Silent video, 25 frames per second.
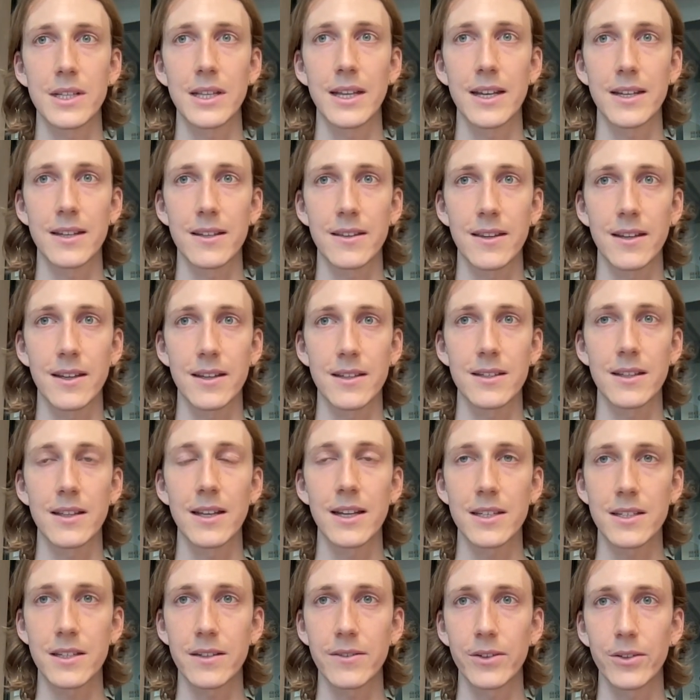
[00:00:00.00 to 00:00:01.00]
there's
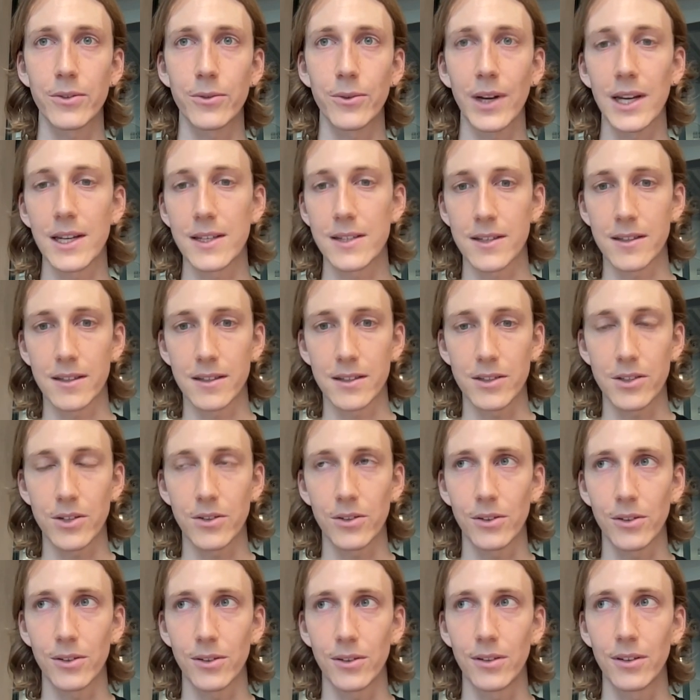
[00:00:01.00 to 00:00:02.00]
less of a reason
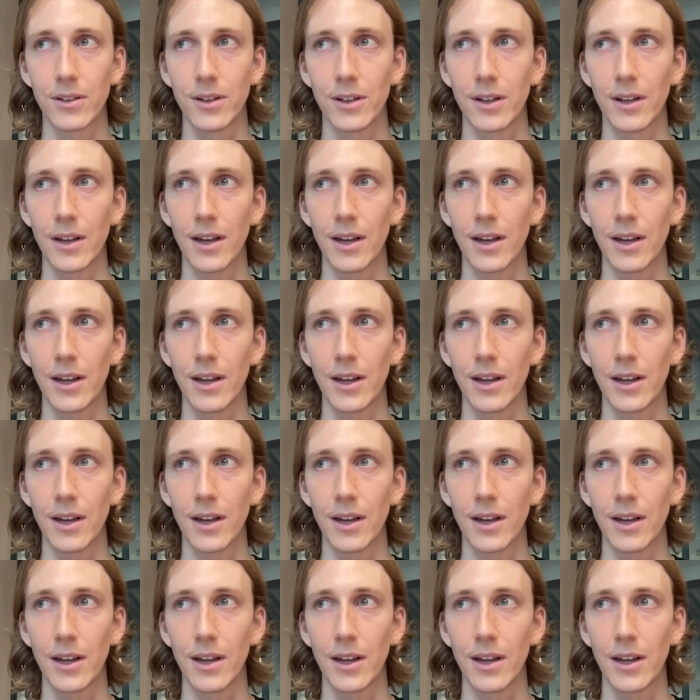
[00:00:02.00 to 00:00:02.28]
to